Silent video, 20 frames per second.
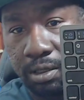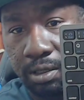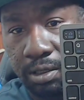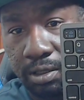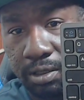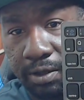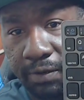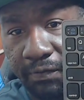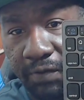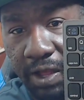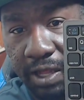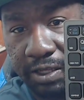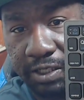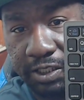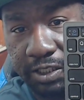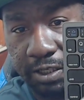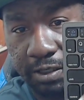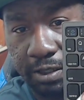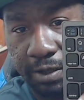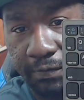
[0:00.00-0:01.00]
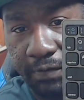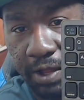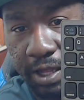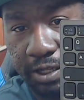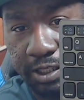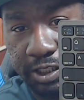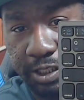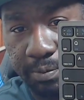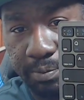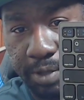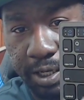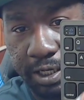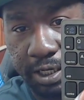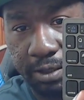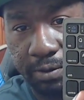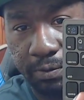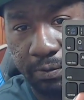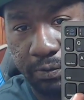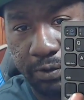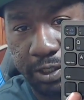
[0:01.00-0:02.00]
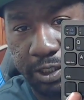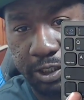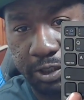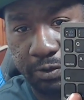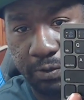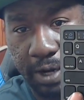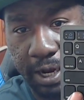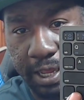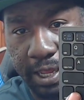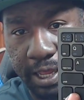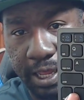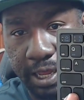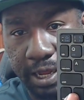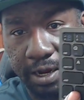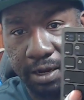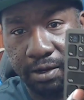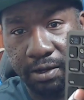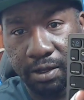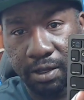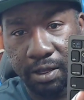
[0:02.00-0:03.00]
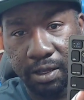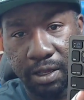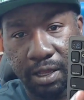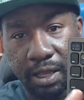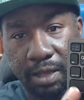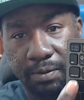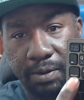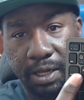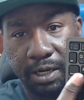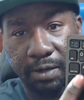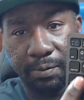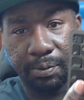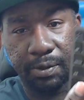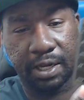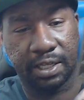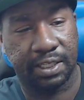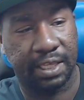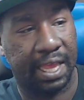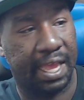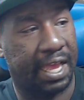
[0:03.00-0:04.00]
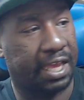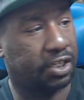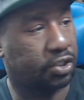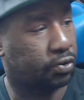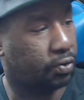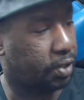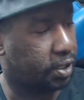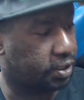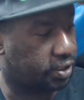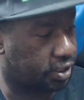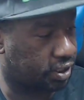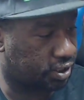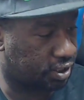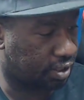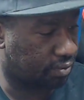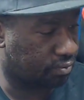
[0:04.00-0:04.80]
the function button, which is right here. I'm gonna press Android since I'm